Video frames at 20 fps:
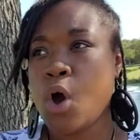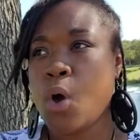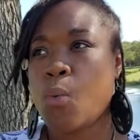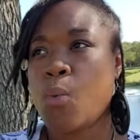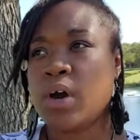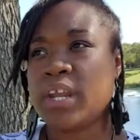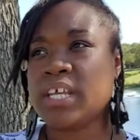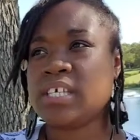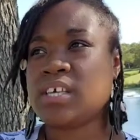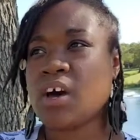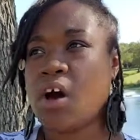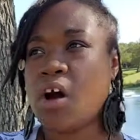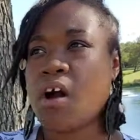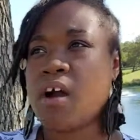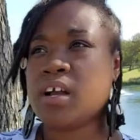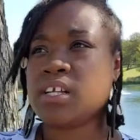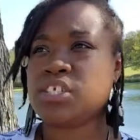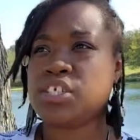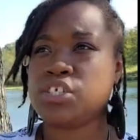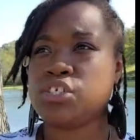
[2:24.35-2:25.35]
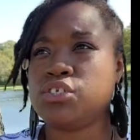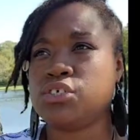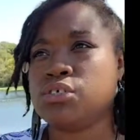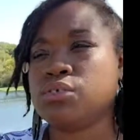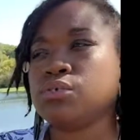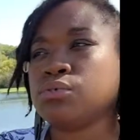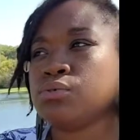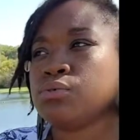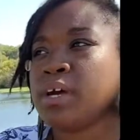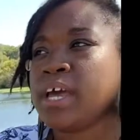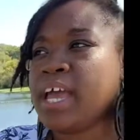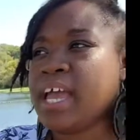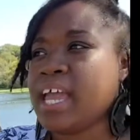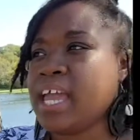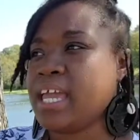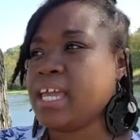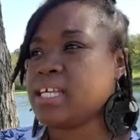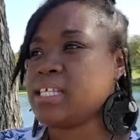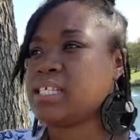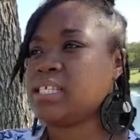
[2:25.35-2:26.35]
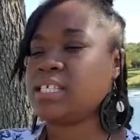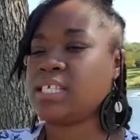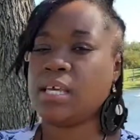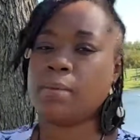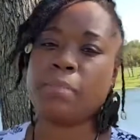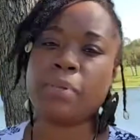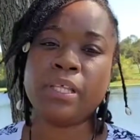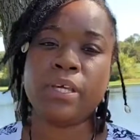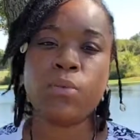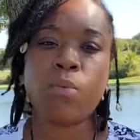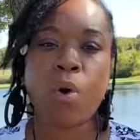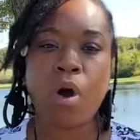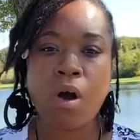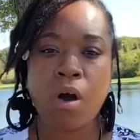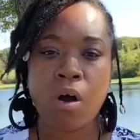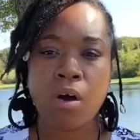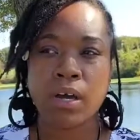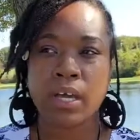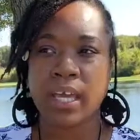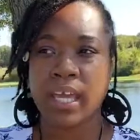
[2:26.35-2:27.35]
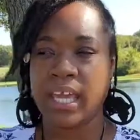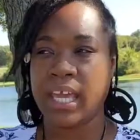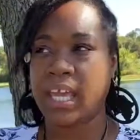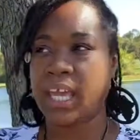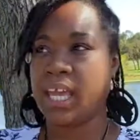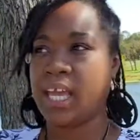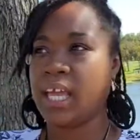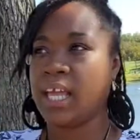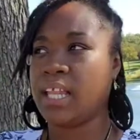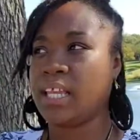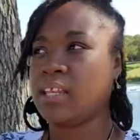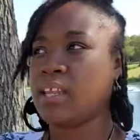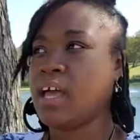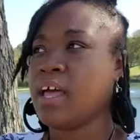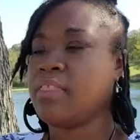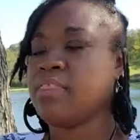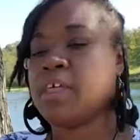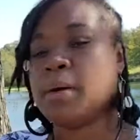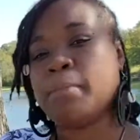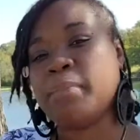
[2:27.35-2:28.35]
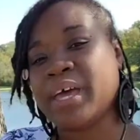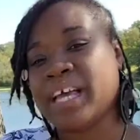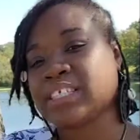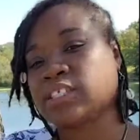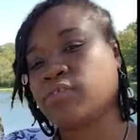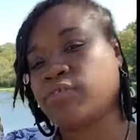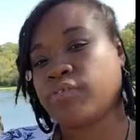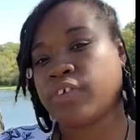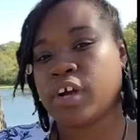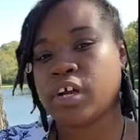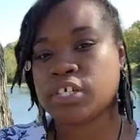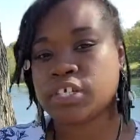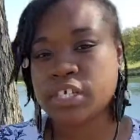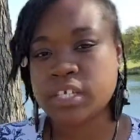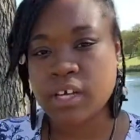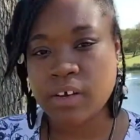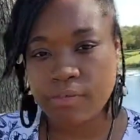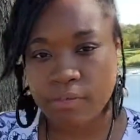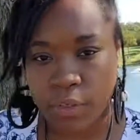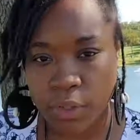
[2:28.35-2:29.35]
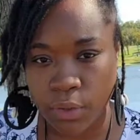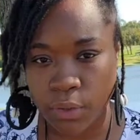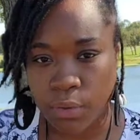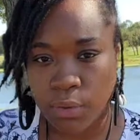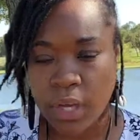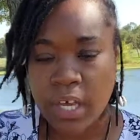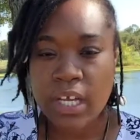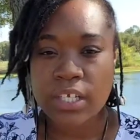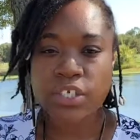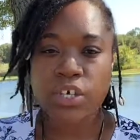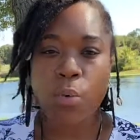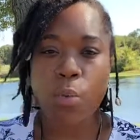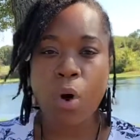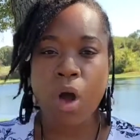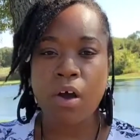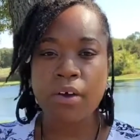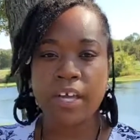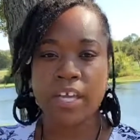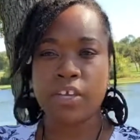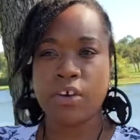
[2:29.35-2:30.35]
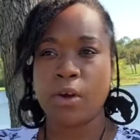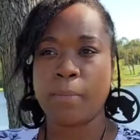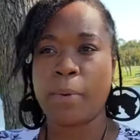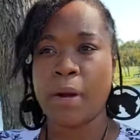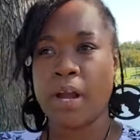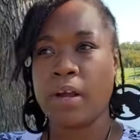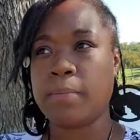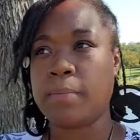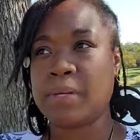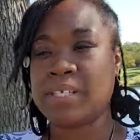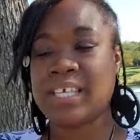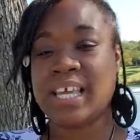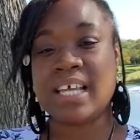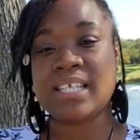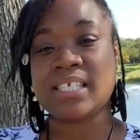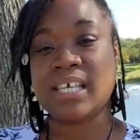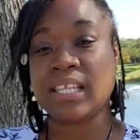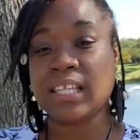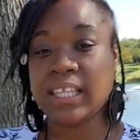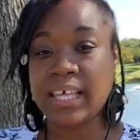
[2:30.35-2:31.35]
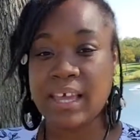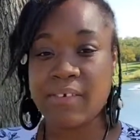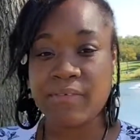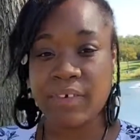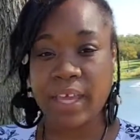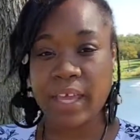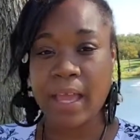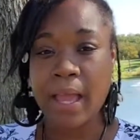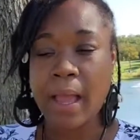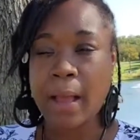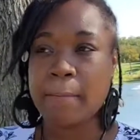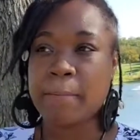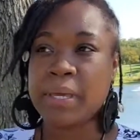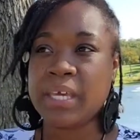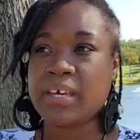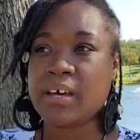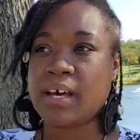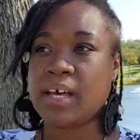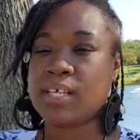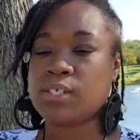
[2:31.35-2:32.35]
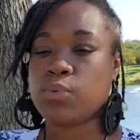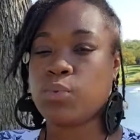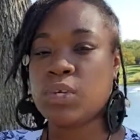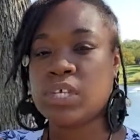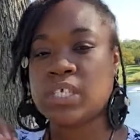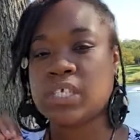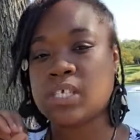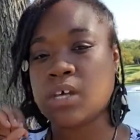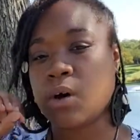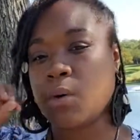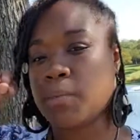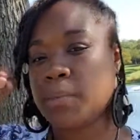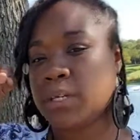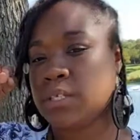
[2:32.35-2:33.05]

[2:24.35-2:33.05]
What is hard to do is simply walk in the best version of you, to walk in your purpose and to live it, because so